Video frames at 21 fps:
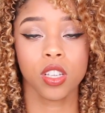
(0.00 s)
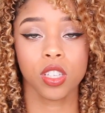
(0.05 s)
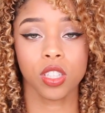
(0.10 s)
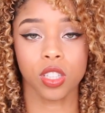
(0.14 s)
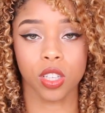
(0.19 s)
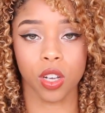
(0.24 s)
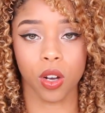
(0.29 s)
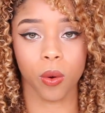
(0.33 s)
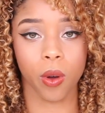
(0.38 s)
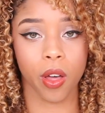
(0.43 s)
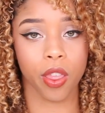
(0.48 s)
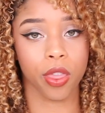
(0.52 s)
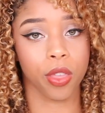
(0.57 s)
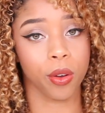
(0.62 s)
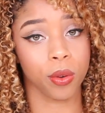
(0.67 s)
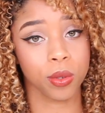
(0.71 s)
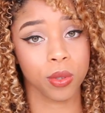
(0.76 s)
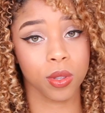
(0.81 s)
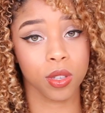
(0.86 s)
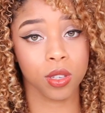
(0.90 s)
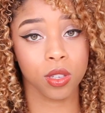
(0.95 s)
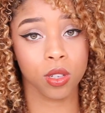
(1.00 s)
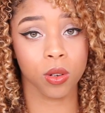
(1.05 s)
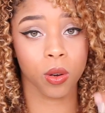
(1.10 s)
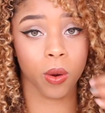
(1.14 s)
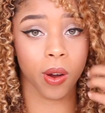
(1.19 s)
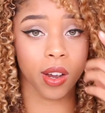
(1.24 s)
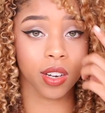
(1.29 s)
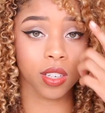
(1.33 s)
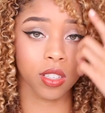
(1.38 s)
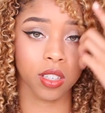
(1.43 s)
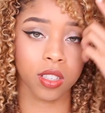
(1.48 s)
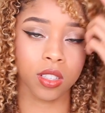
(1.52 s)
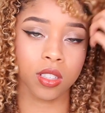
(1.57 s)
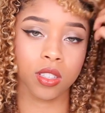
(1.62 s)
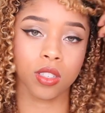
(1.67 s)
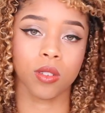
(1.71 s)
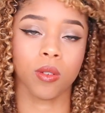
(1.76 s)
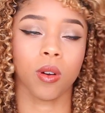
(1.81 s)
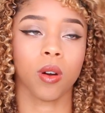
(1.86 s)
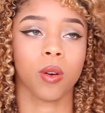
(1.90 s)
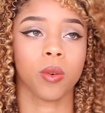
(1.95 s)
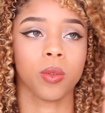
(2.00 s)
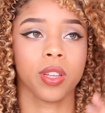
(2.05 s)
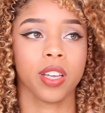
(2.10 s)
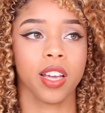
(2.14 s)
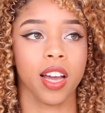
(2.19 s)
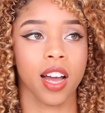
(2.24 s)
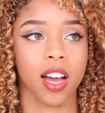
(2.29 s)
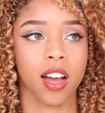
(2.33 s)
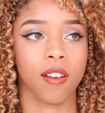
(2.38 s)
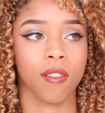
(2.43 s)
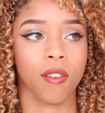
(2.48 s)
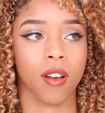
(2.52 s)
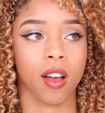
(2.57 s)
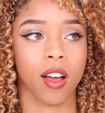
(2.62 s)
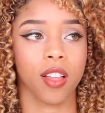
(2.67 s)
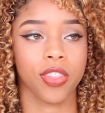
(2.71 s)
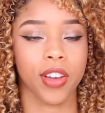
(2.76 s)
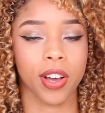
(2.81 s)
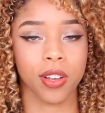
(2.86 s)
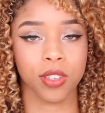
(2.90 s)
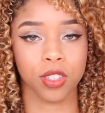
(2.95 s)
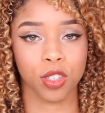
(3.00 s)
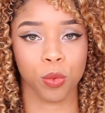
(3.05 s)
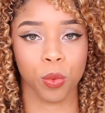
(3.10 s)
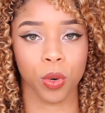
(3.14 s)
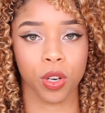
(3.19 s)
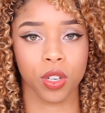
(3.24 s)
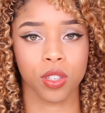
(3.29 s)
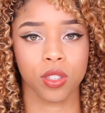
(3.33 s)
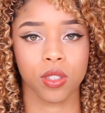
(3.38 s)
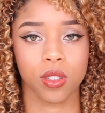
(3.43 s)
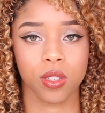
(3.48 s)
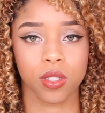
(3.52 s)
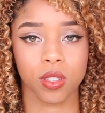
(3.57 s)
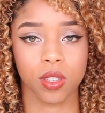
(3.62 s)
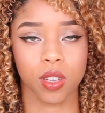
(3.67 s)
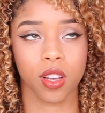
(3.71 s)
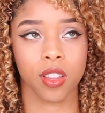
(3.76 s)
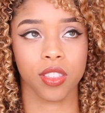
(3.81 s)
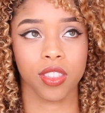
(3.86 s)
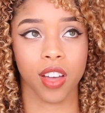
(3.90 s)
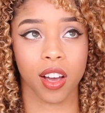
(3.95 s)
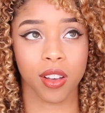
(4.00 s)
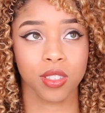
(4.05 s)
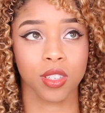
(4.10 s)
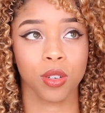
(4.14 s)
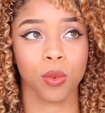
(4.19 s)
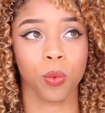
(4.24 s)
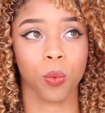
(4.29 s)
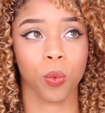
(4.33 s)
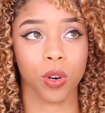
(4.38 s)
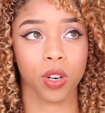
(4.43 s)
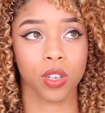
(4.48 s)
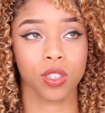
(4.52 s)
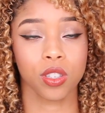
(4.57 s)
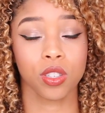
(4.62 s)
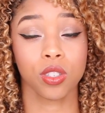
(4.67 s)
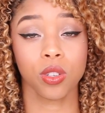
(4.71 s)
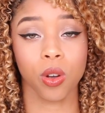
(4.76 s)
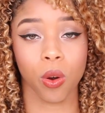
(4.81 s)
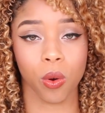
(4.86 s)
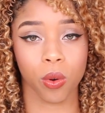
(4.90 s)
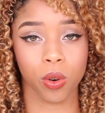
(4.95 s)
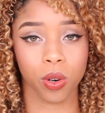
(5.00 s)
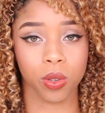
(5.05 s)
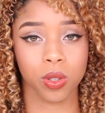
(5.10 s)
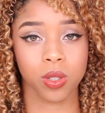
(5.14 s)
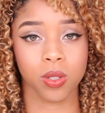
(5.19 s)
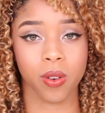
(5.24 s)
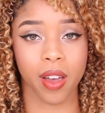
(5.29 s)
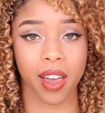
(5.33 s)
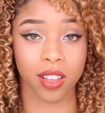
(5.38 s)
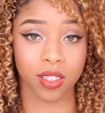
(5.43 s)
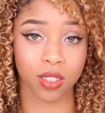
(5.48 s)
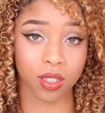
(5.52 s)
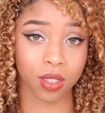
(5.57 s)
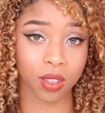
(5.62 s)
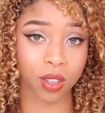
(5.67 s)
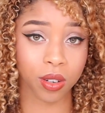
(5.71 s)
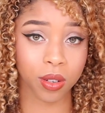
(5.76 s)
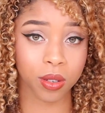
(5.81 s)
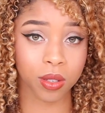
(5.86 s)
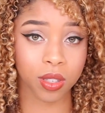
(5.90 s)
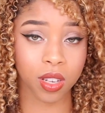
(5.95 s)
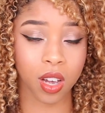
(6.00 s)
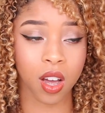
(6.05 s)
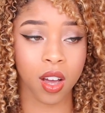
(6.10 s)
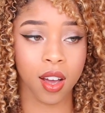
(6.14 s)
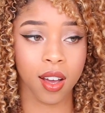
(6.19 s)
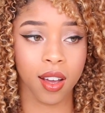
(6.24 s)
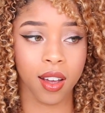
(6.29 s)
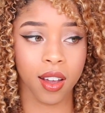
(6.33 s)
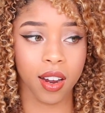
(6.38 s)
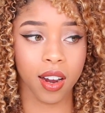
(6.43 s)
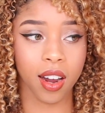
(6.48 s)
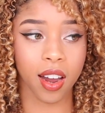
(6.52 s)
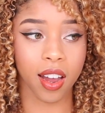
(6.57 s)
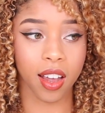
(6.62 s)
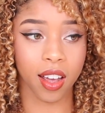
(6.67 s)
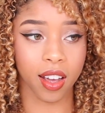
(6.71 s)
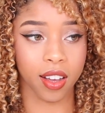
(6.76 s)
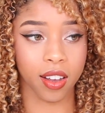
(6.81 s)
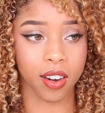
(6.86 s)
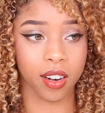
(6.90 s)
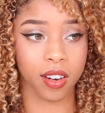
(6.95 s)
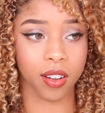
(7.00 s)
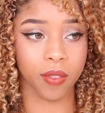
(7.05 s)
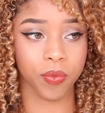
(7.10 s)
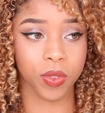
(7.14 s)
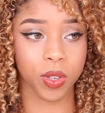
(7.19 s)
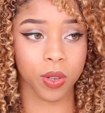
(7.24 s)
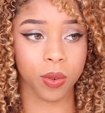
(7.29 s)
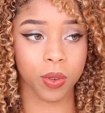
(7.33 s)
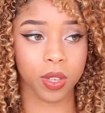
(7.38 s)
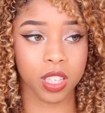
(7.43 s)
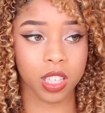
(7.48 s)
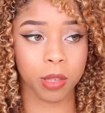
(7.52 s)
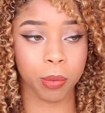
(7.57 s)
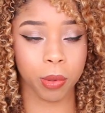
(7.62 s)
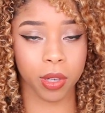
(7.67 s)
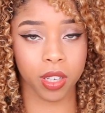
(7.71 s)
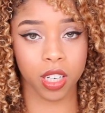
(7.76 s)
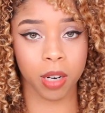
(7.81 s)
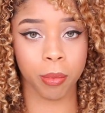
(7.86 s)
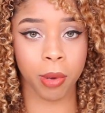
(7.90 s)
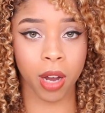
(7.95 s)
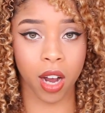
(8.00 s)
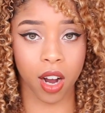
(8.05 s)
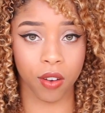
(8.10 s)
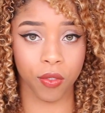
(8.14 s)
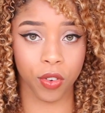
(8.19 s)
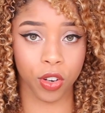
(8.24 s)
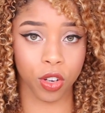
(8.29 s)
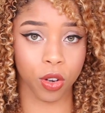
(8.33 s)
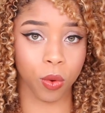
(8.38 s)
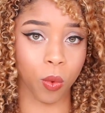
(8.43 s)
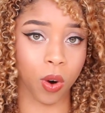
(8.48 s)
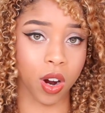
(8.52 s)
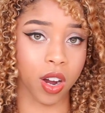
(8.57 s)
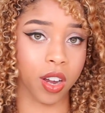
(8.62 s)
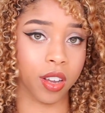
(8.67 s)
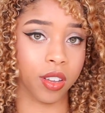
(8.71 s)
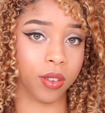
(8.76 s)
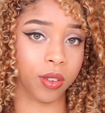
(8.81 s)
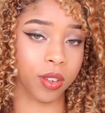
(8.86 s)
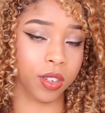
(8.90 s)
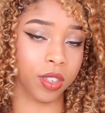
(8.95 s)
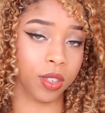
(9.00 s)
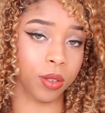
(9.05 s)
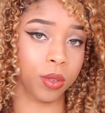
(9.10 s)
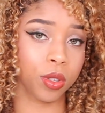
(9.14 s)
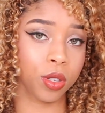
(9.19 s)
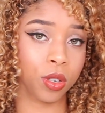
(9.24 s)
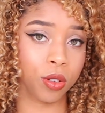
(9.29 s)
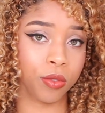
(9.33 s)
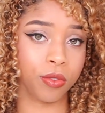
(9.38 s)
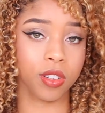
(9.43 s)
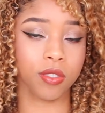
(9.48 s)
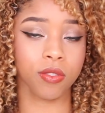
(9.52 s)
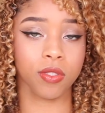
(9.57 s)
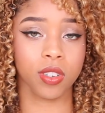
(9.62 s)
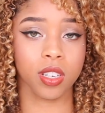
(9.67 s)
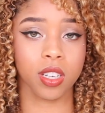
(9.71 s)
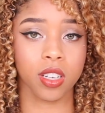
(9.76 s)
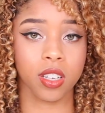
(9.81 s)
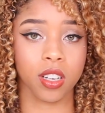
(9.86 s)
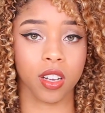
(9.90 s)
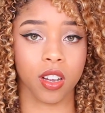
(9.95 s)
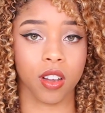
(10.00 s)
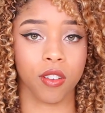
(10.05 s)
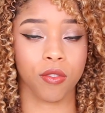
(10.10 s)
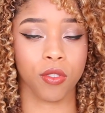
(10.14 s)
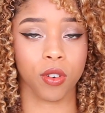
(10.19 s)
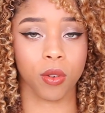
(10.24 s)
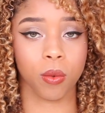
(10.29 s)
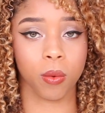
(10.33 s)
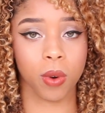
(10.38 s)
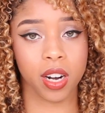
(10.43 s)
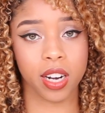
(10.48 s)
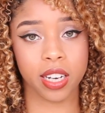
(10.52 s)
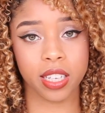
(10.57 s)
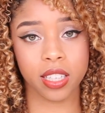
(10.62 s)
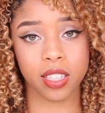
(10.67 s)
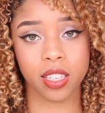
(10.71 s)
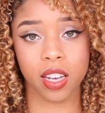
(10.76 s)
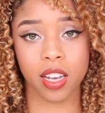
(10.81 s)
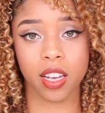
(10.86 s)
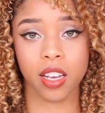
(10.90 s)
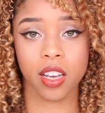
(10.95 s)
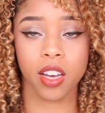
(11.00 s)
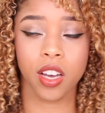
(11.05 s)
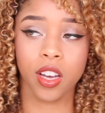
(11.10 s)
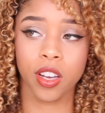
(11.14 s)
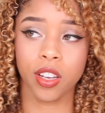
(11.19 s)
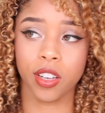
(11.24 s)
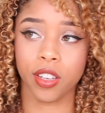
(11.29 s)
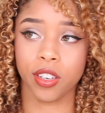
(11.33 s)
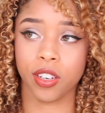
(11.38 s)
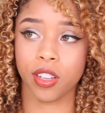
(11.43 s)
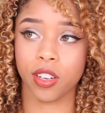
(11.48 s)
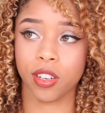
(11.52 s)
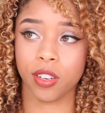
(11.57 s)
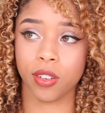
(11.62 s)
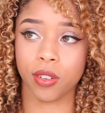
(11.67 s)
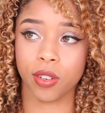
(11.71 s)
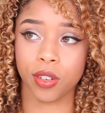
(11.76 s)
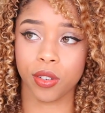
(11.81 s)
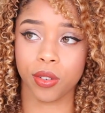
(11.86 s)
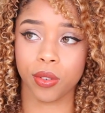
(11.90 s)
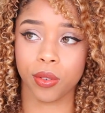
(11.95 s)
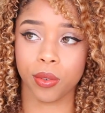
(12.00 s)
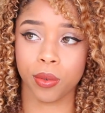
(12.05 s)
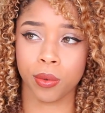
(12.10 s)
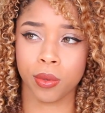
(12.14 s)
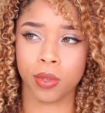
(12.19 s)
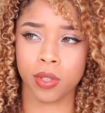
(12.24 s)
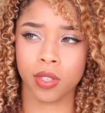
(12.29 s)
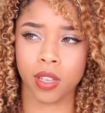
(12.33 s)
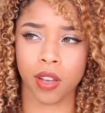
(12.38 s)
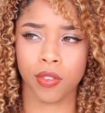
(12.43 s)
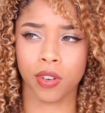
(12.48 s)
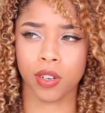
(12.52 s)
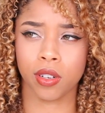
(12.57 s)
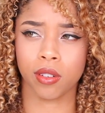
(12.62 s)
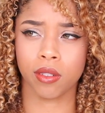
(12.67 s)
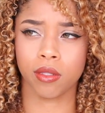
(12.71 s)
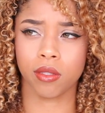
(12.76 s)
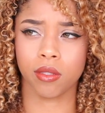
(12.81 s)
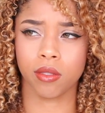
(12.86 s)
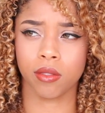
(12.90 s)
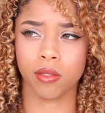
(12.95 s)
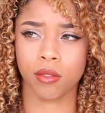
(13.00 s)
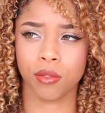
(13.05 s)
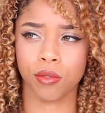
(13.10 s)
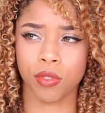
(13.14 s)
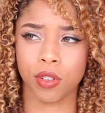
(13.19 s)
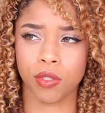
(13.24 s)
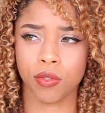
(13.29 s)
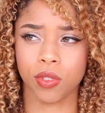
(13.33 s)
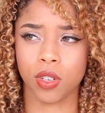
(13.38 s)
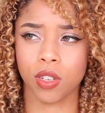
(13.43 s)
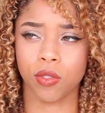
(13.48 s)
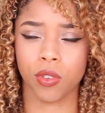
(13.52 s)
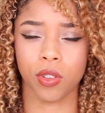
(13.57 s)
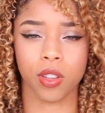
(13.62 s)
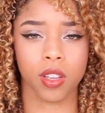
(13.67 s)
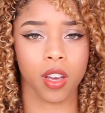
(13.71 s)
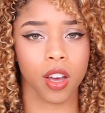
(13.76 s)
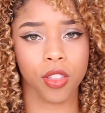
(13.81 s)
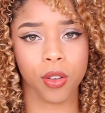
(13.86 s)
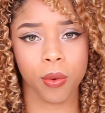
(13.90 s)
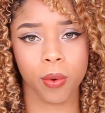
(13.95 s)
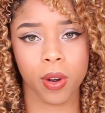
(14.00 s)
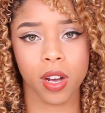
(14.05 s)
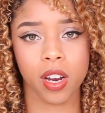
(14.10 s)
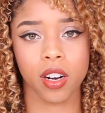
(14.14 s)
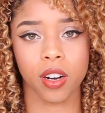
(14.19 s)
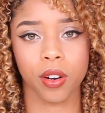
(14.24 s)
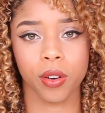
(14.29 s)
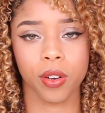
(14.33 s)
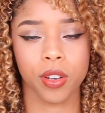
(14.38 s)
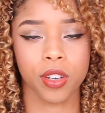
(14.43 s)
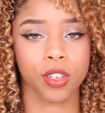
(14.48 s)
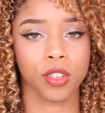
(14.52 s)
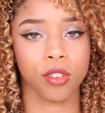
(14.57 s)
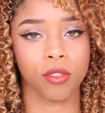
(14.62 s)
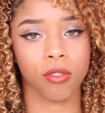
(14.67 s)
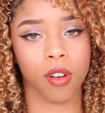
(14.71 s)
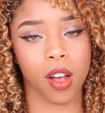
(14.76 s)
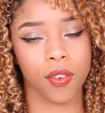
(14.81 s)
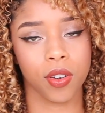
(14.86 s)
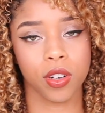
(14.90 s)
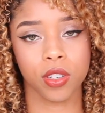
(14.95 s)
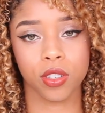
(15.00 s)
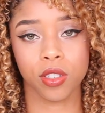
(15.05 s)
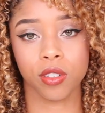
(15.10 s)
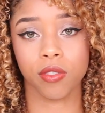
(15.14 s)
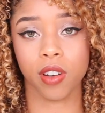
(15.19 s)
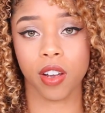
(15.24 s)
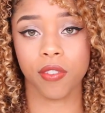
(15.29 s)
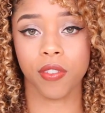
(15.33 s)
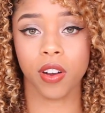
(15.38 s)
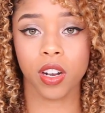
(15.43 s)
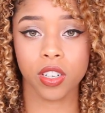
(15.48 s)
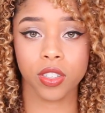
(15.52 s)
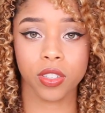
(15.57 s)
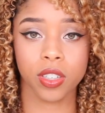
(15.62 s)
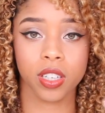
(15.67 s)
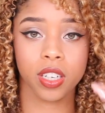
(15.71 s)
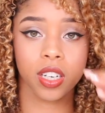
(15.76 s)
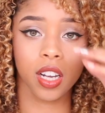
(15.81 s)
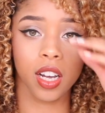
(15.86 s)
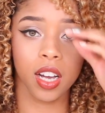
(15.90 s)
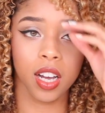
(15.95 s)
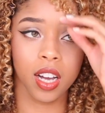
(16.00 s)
So those are the 2 questions. You only have 1,000 words total to answer those, and you can split it up however you want. You can do 250 for one essay, and then you can do 750 for the other one, or you can do 500 and 500.